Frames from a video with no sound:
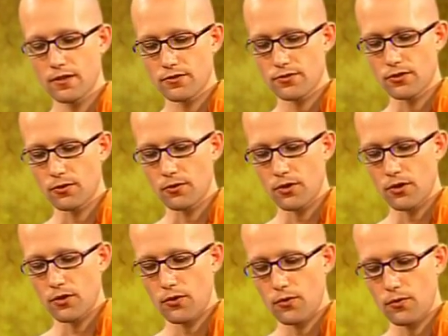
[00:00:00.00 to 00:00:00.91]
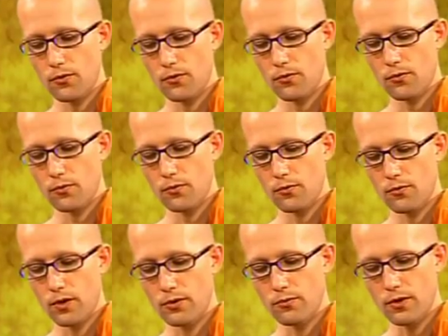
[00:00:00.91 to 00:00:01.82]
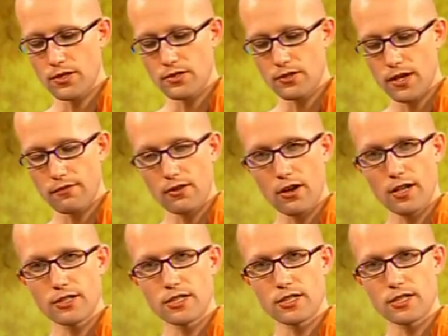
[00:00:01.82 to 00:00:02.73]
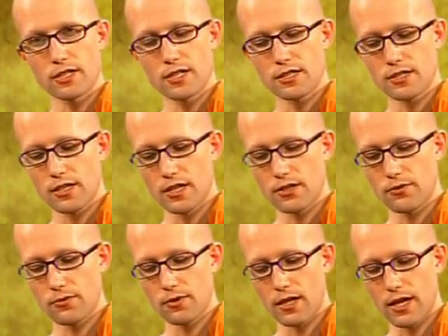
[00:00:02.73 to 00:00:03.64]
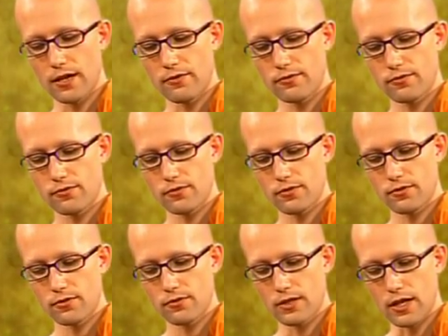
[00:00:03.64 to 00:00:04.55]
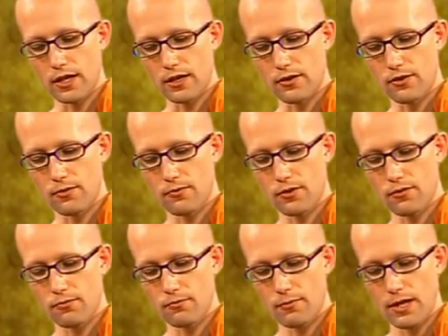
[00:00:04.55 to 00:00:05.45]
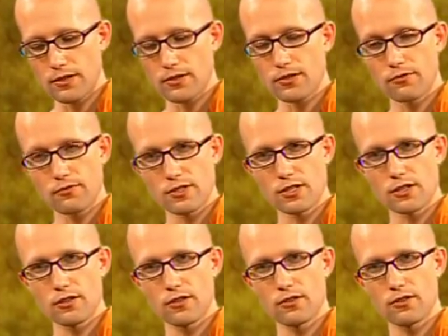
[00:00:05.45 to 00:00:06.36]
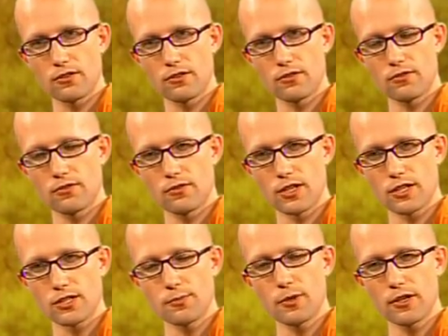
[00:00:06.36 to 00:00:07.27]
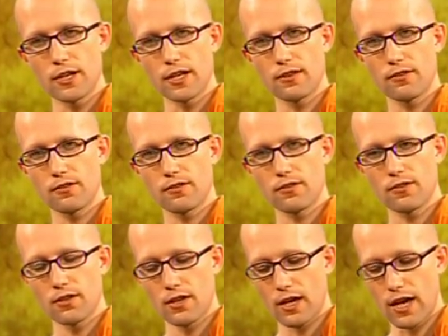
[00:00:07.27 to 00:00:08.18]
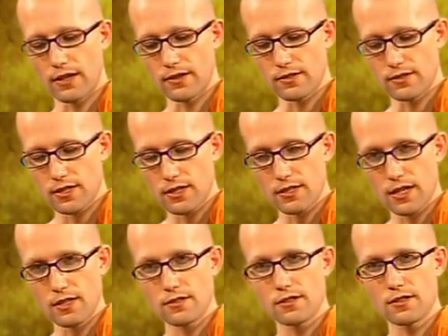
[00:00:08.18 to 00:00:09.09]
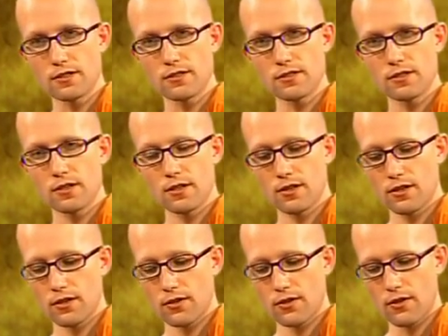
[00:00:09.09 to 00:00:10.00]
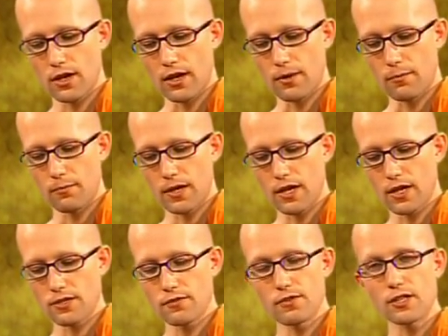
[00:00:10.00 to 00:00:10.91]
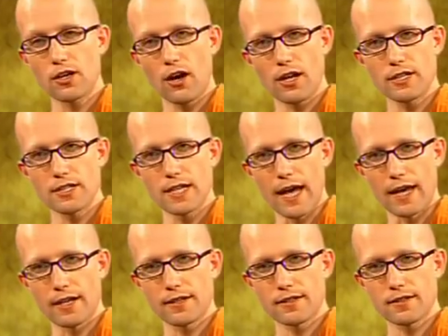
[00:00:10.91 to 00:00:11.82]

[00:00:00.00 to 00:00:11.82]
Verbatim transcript: So, when once you have consciousness, then you will have uh, the the mental and physical experience at the six senses uh, because of the contact.